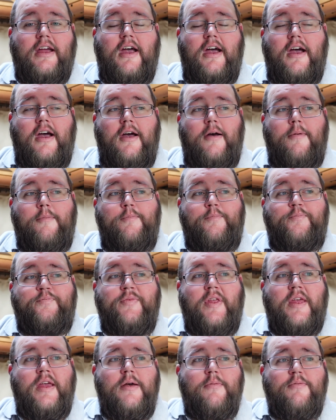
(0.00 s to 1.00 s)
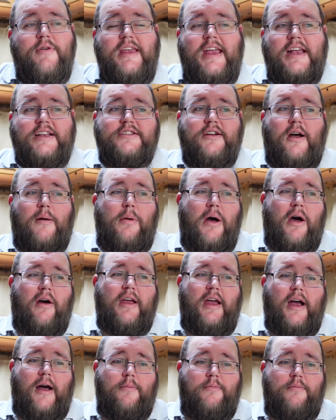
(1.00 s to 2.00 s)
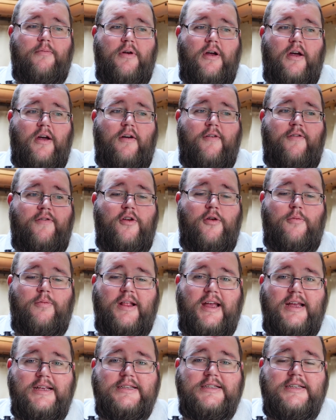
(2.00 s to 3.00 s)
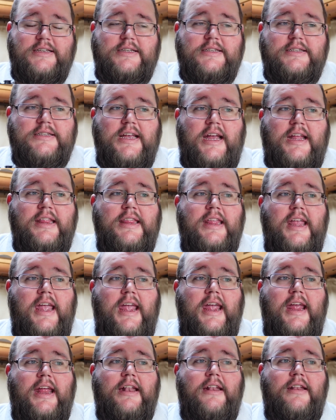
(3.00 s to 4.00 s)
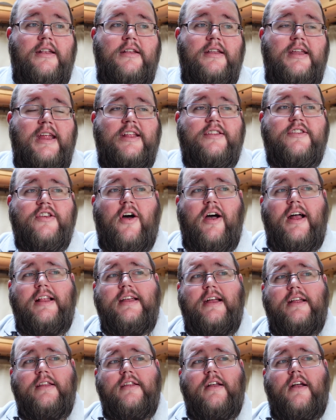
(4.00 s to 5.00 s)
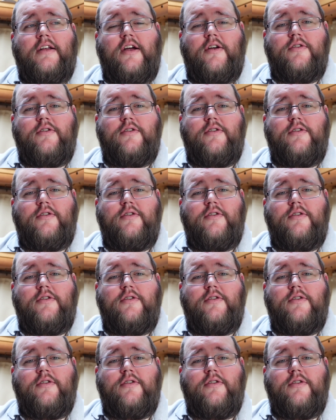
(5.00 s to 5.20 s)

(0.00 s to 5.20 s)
But yeah, so I park it up at a few places, and then Thailand.